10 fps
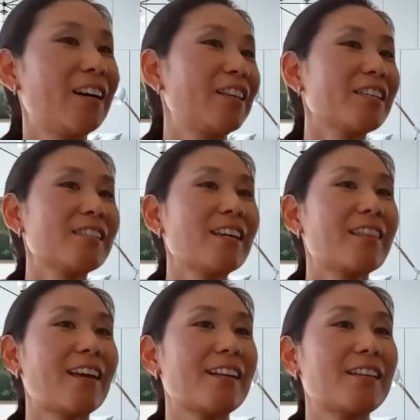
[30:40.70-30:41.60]
looks
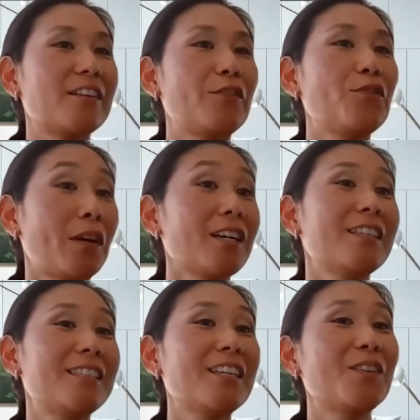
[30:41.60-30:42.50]
like that if you want to
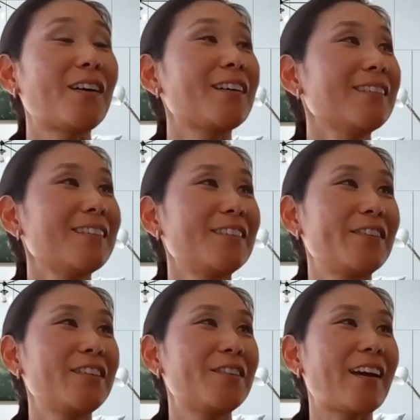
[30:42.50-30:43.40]
continue on,
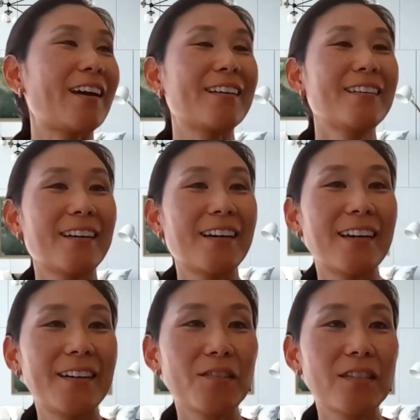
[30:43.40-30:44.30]
you can.
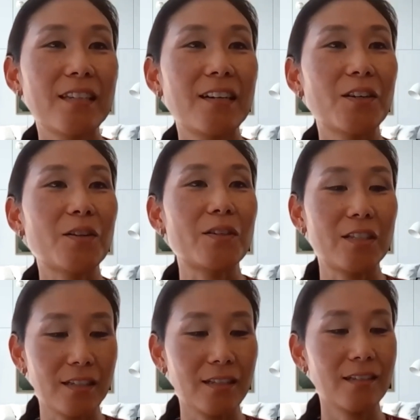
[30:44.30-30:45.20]
I don't see any other
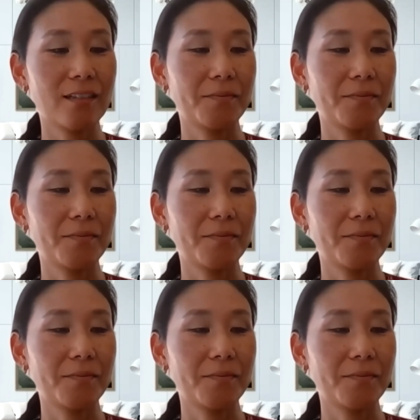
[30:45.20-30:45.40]
questions.